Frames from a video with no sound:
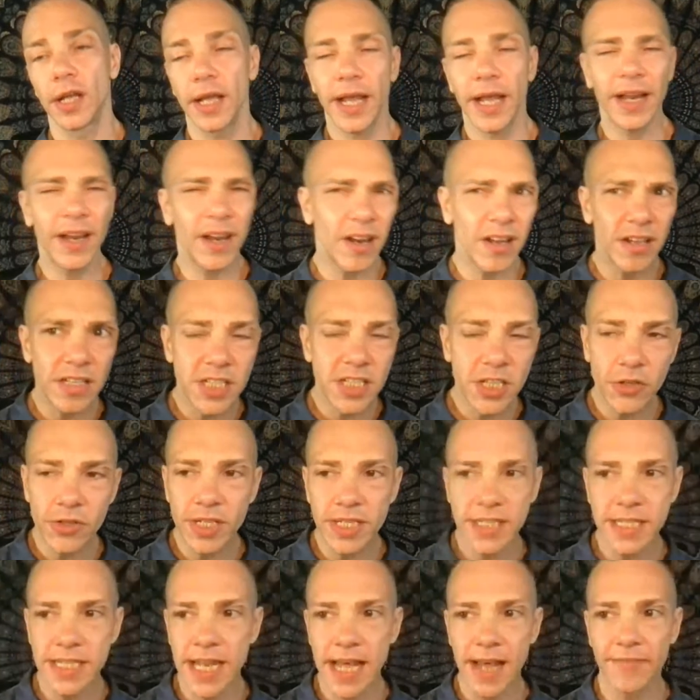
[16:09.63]
And it also
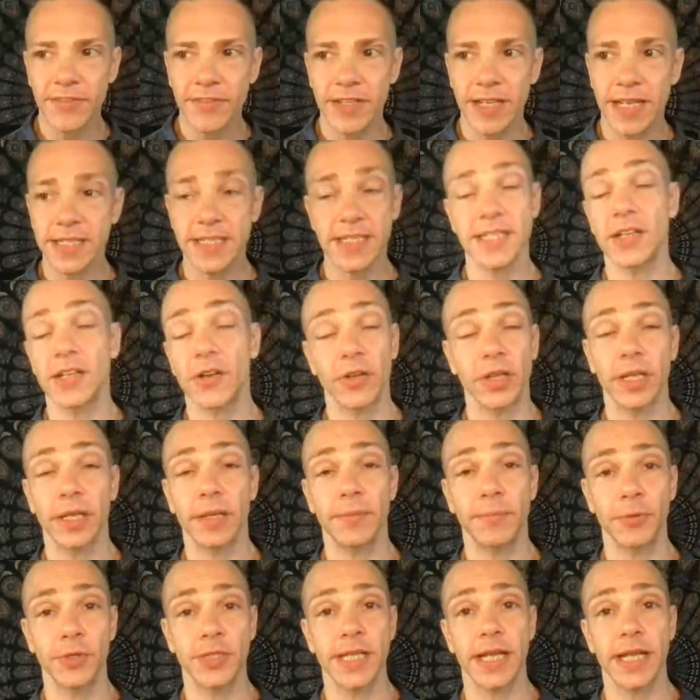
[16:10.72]
doesn't have to necessarily
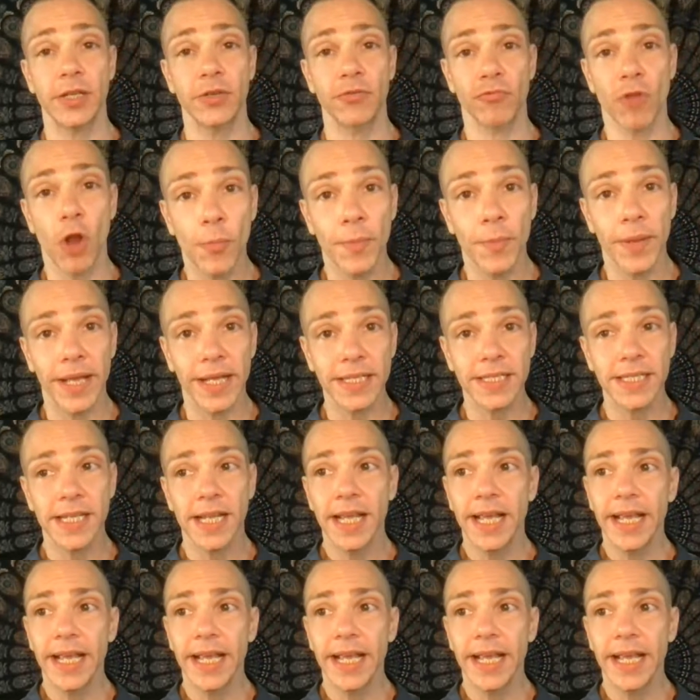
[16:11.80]
pertain to romance.